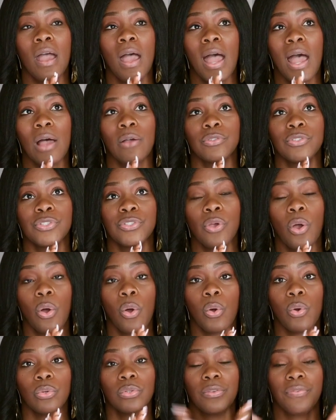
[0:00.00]

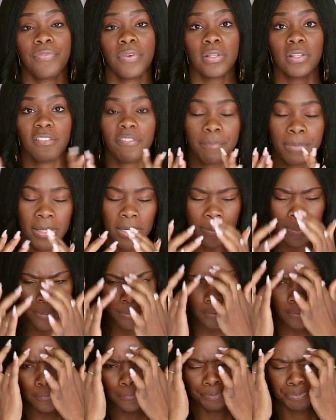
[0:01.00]
household full of
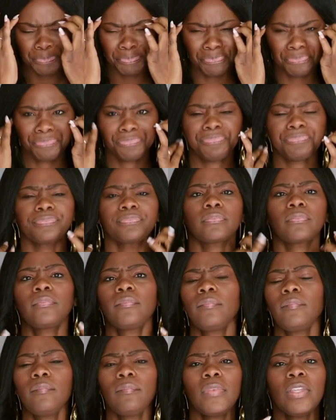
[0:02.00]
people,
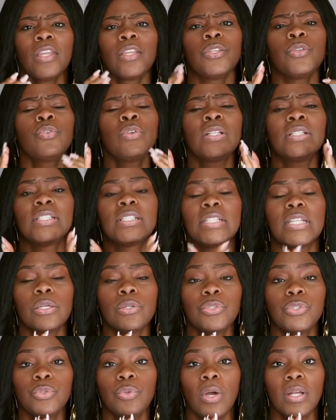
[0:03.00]
you can
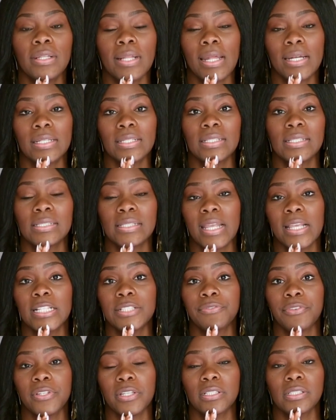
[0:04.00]
still do a lot of these
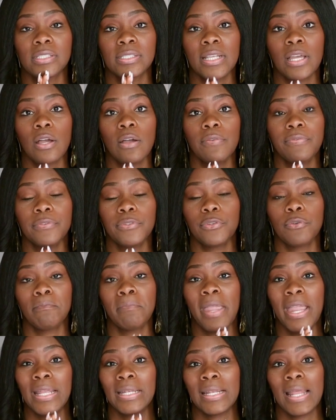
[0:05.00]
things for yourself. You
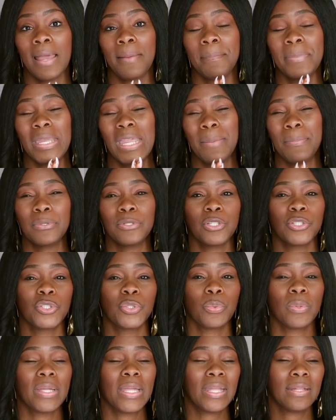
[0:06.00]
may not be able to
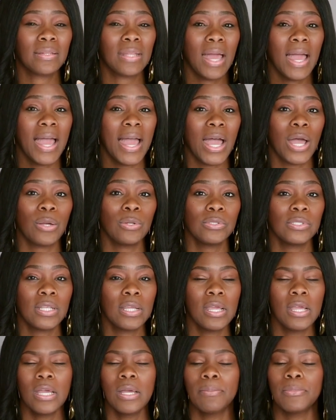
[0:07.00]
do it in the house,
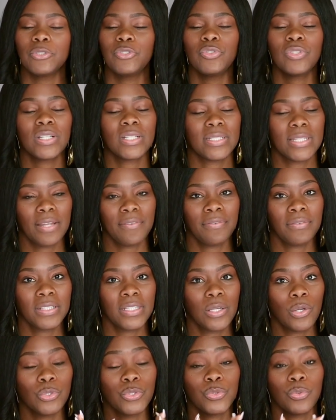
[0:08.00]
but you can definitely
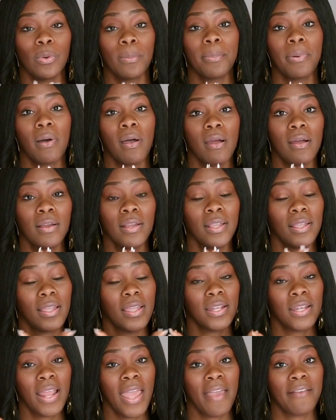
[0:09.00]
go to a park
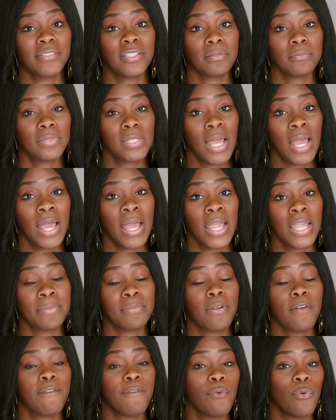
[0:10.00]
and have some
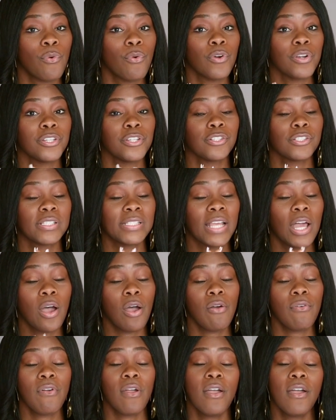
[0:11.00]
time for
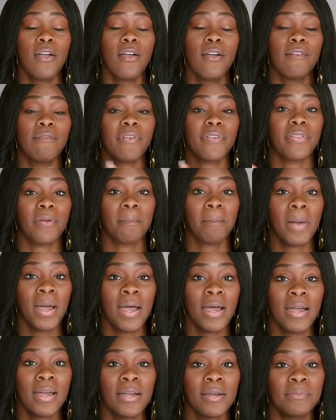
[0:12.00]
yourself. For the
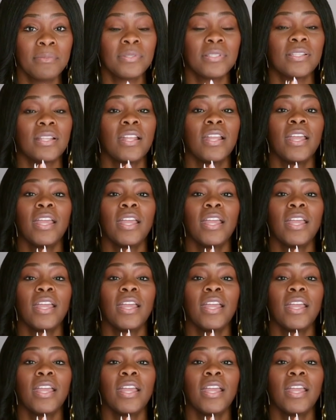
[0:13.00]
moms,